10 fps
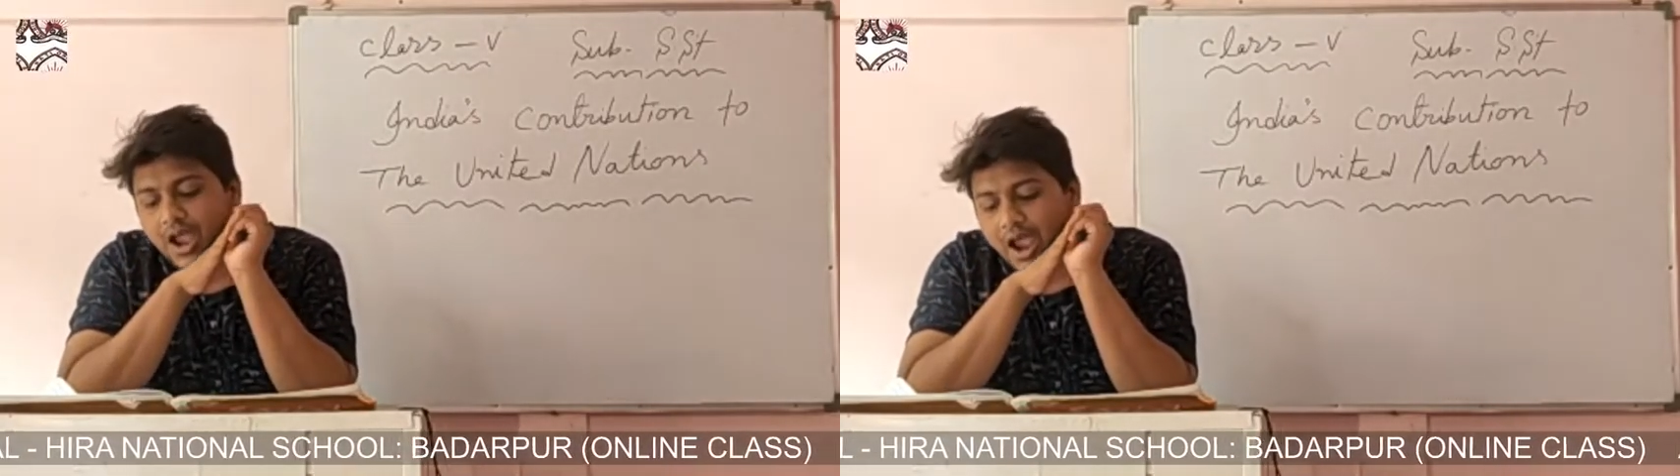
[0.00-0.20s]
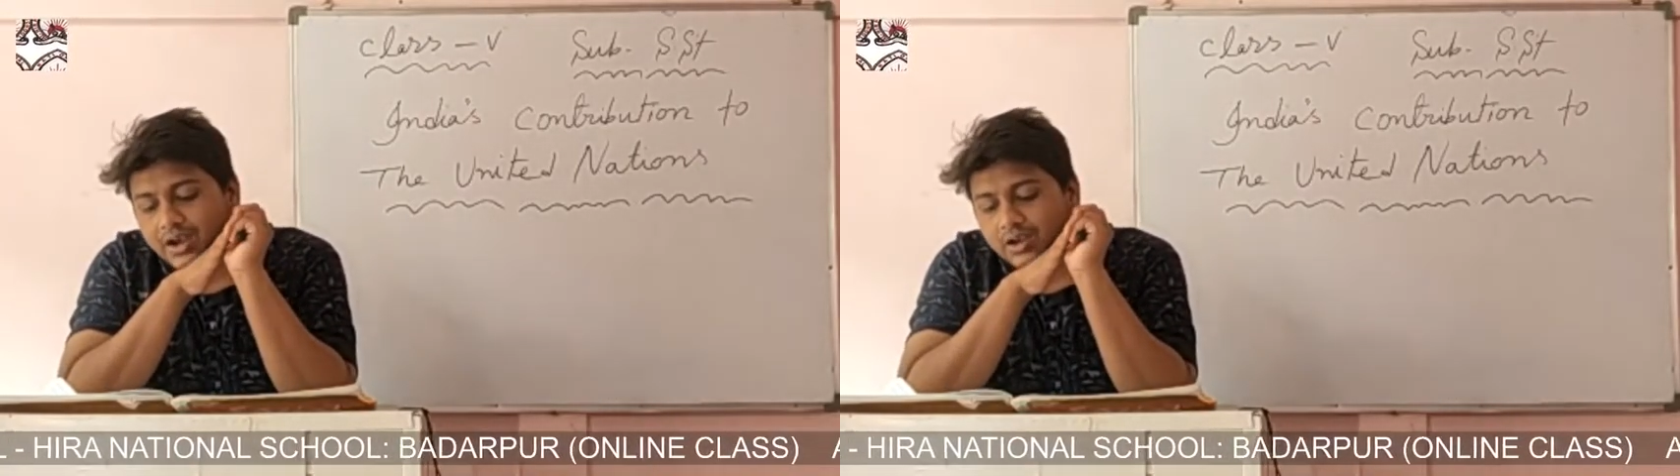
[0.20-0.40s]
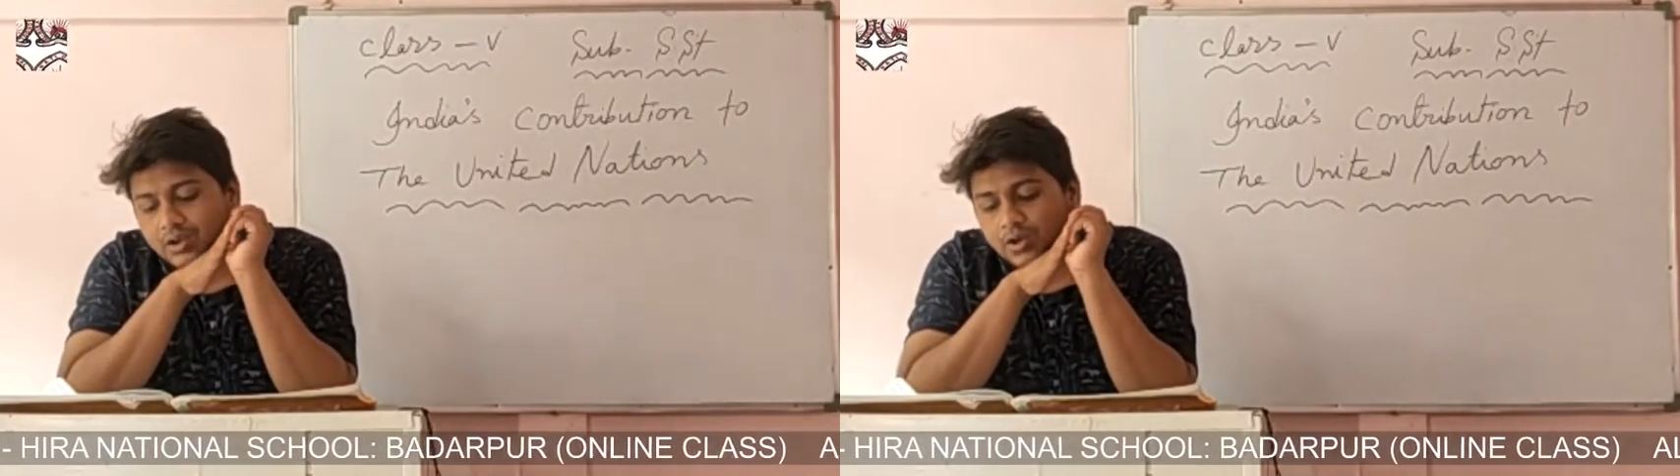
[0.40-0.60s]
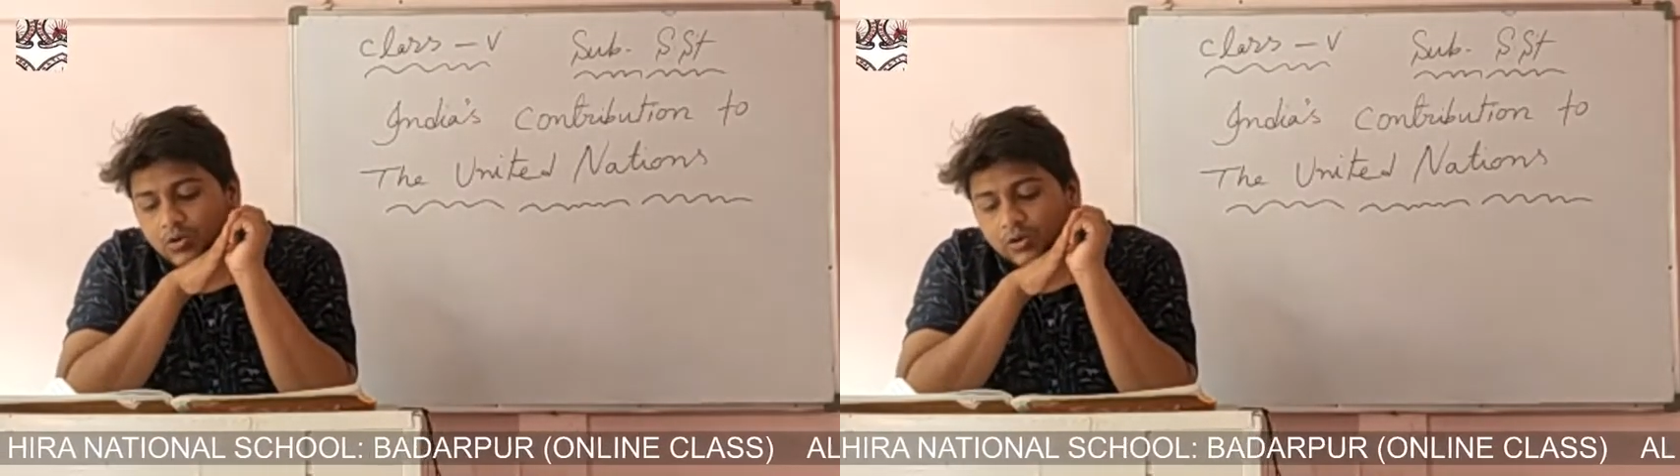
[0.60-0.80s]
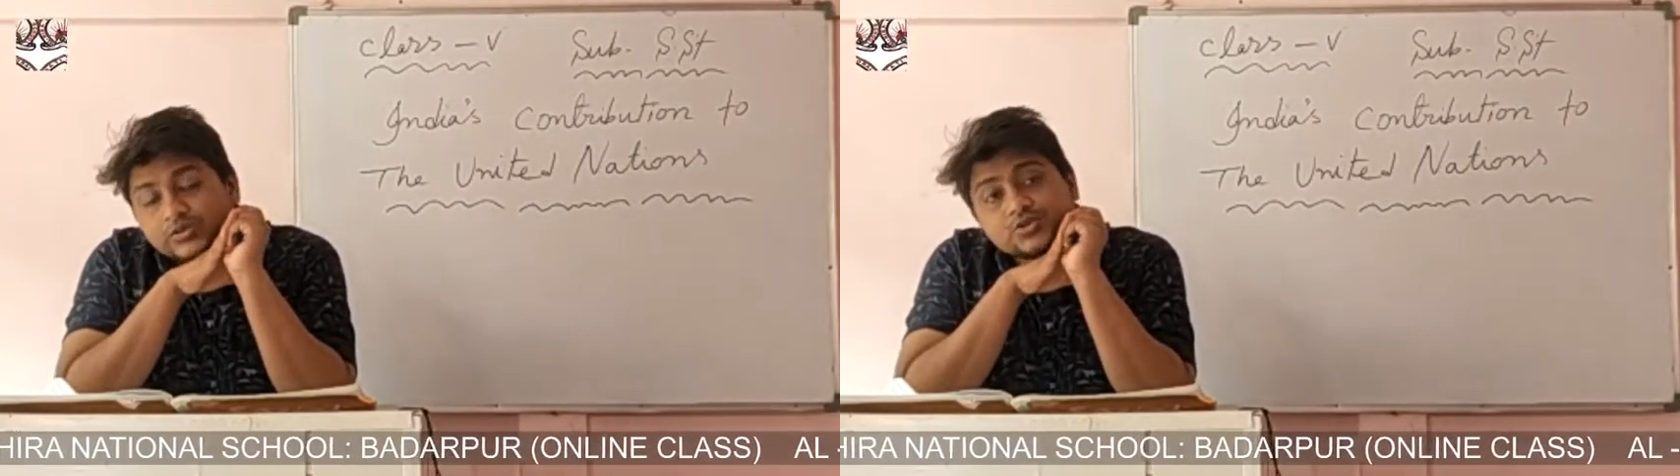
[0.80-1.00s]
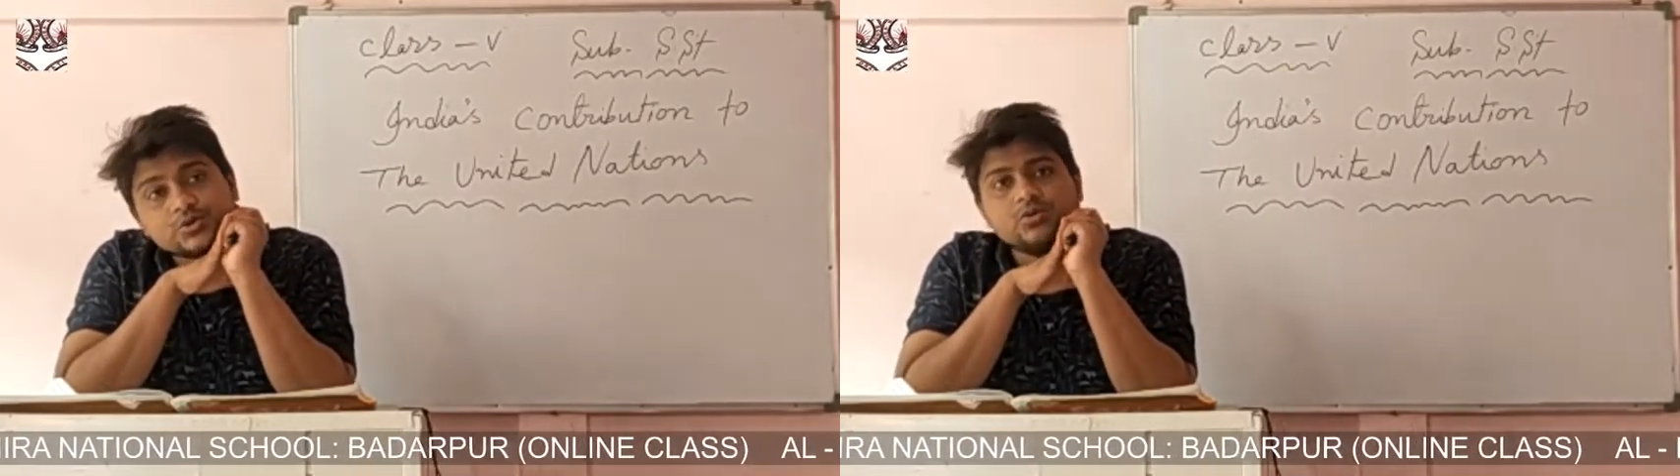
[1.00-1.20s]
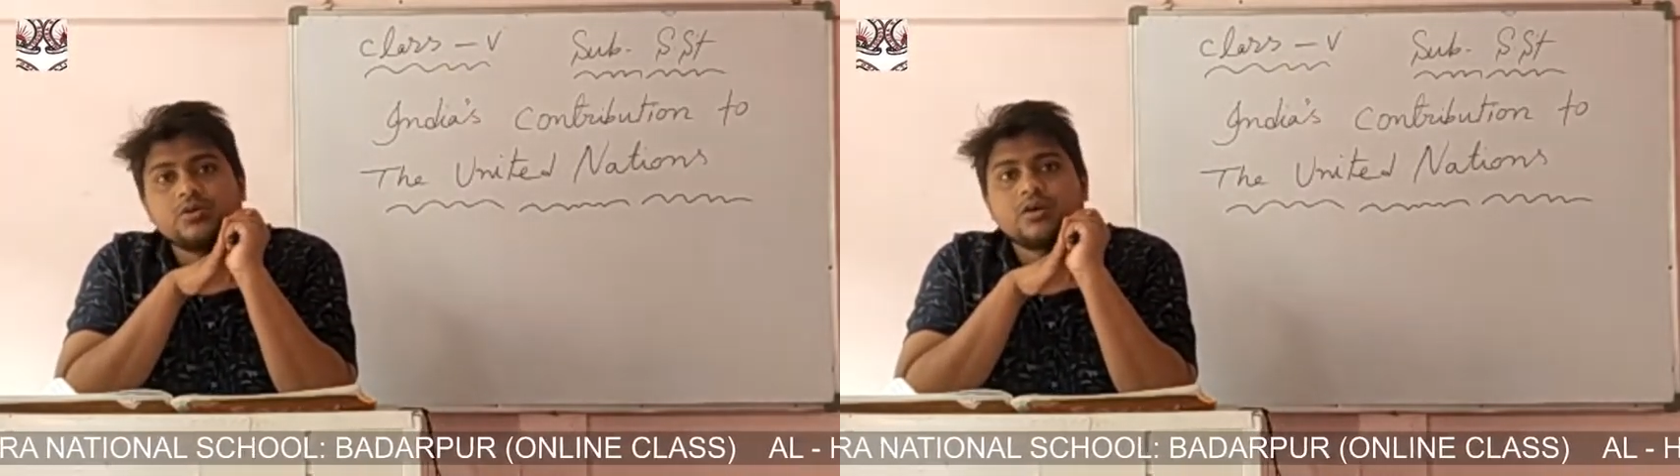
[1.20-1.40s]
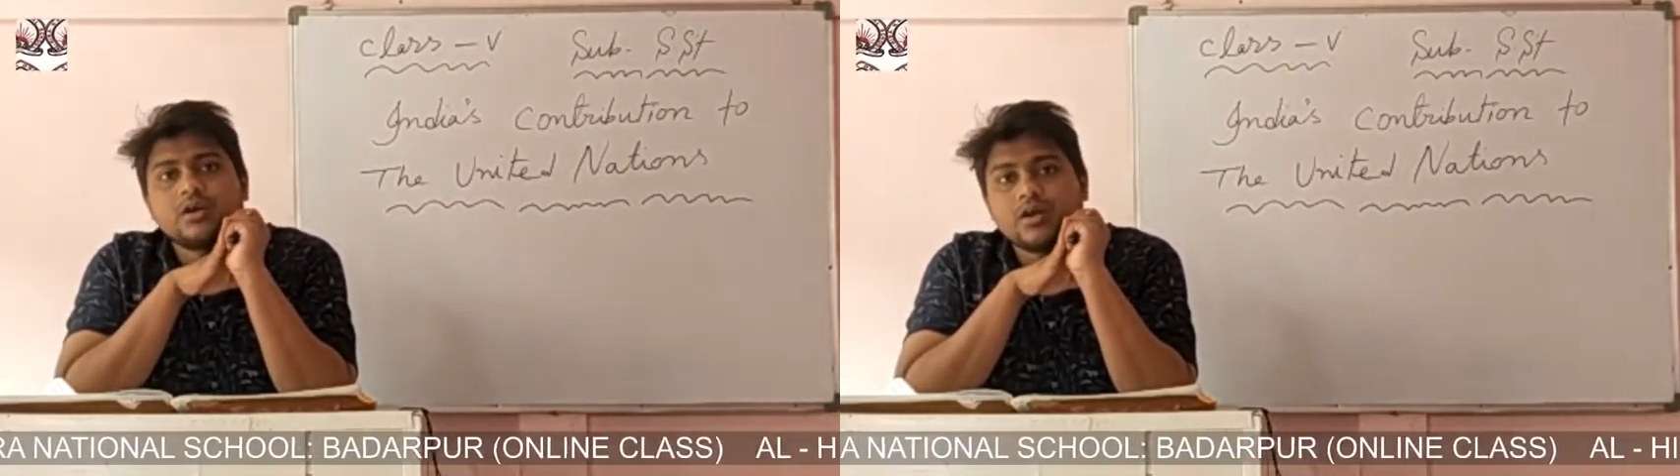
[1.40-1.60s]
and also